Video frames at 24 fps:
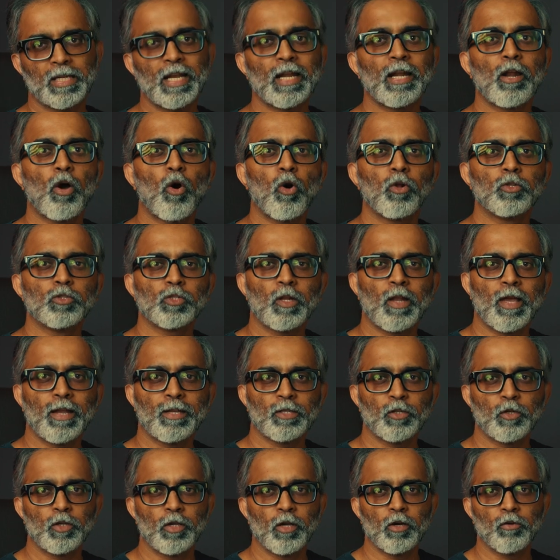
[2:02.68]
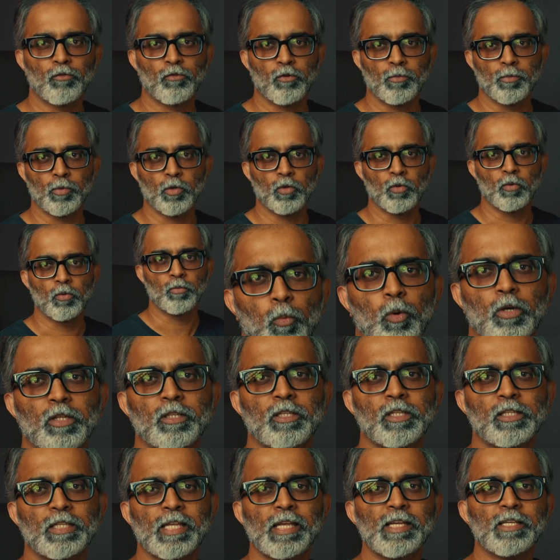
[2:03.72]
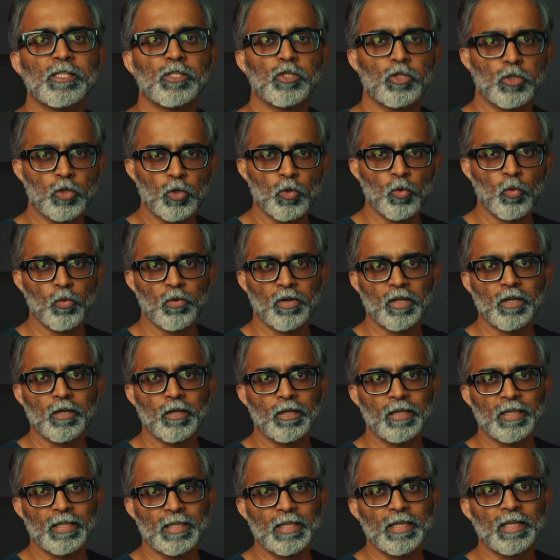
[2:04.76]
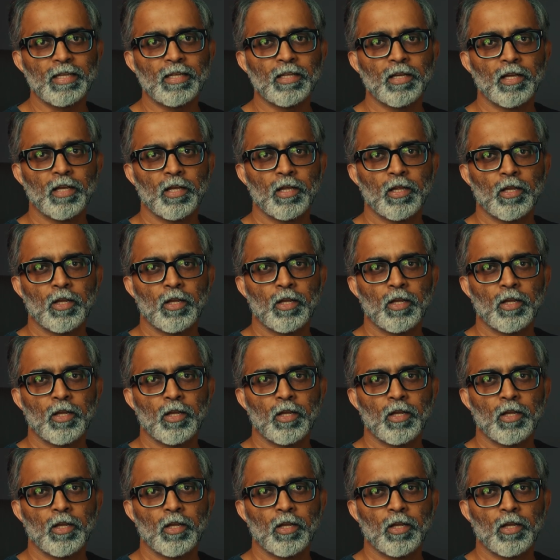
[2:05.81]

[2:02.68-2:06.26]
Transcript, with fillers: But I'd also like to hear from you. What are the things you really need